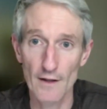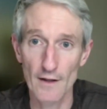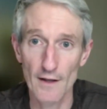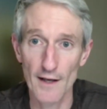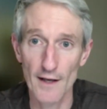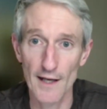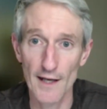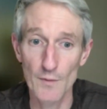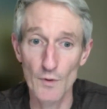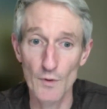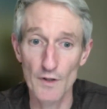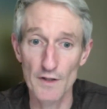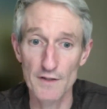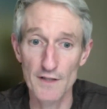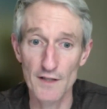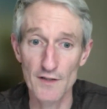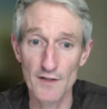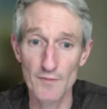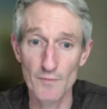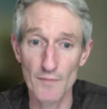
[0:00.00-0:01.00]
Anybody
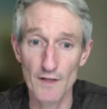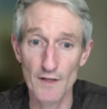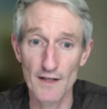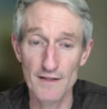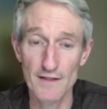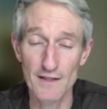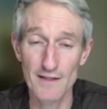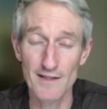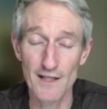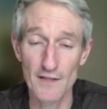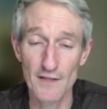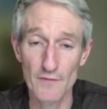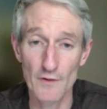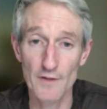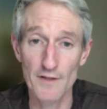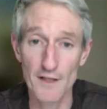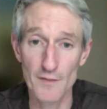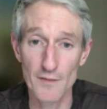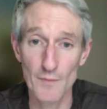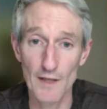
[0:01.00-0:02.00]
that is successful and
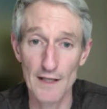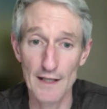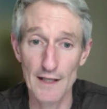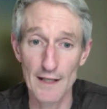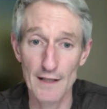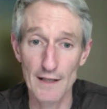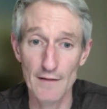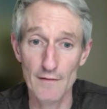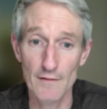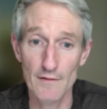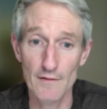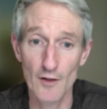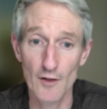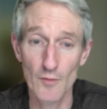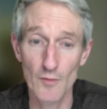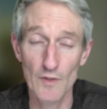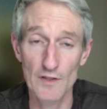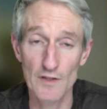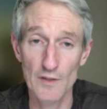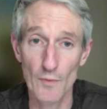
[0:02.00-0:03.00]
does make it in, don't
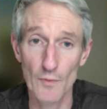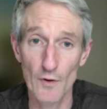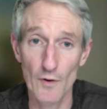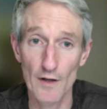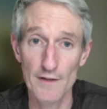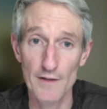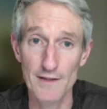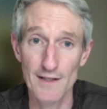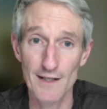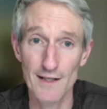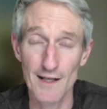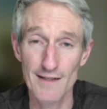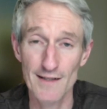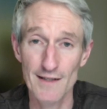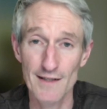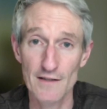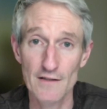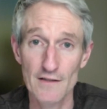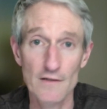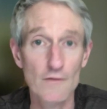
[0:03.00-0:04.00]
be surprised. It is
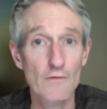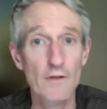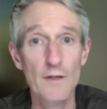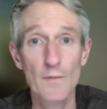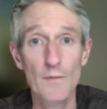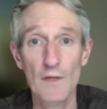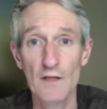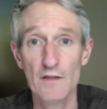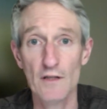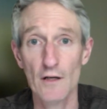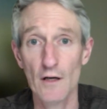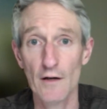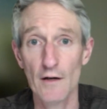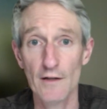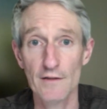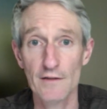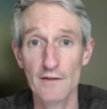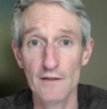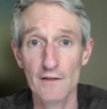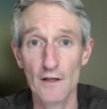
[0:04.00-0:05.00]
extremely tiring to
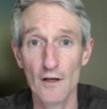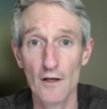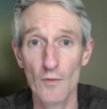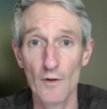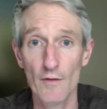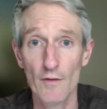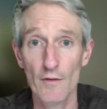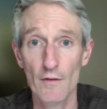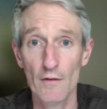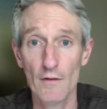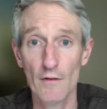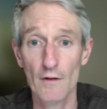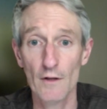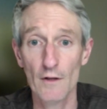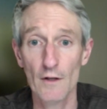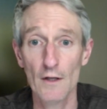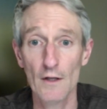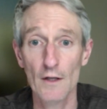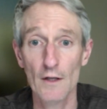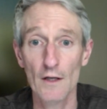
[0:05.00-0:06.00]
start with,
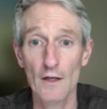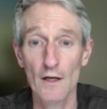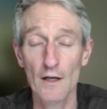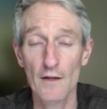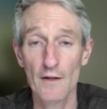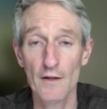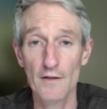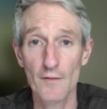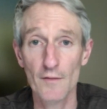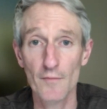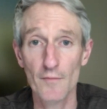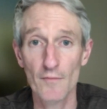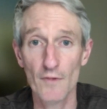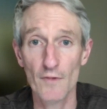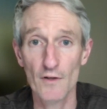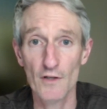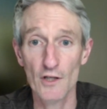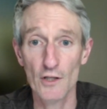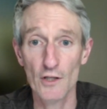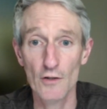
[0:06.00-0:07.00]
and there's a
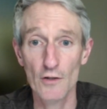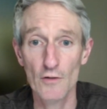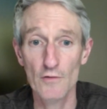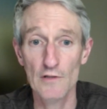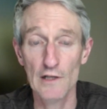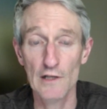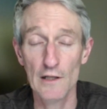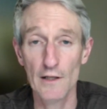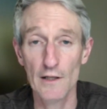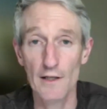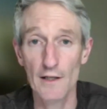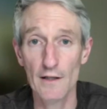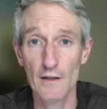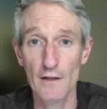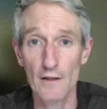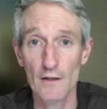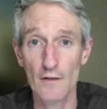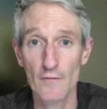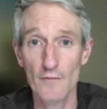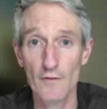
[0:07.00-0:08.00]
huge learning
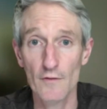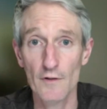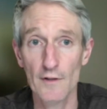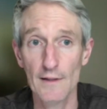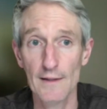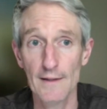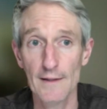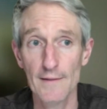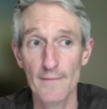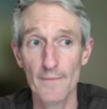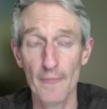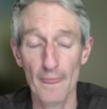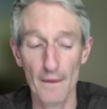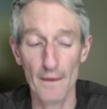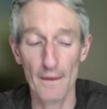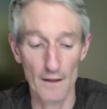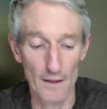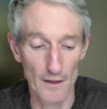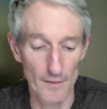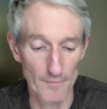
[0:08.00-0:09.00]
curve,
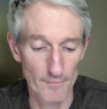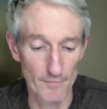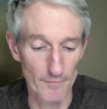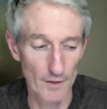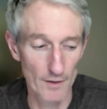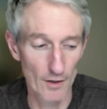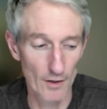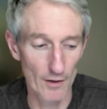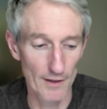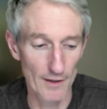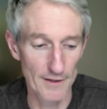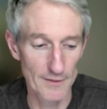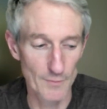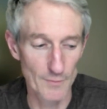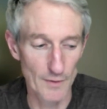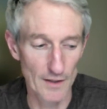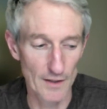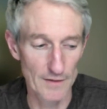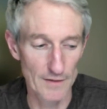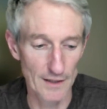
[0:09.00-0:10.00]
not least
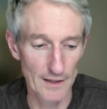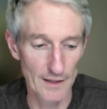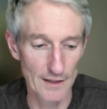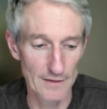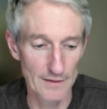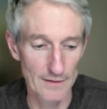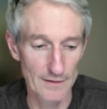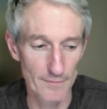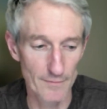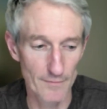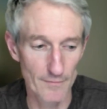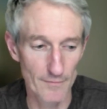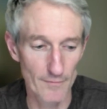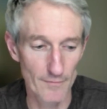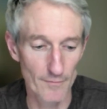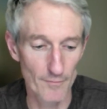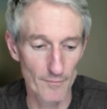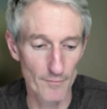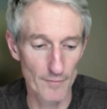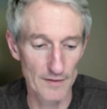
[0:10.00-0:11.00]
because it is
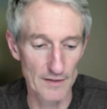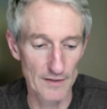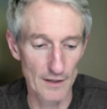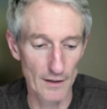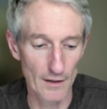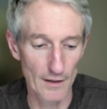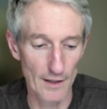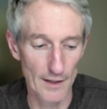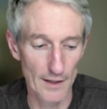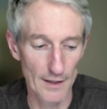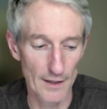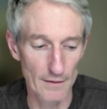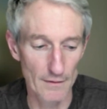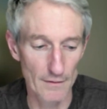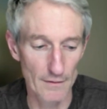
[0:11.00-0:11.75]
bizarrely,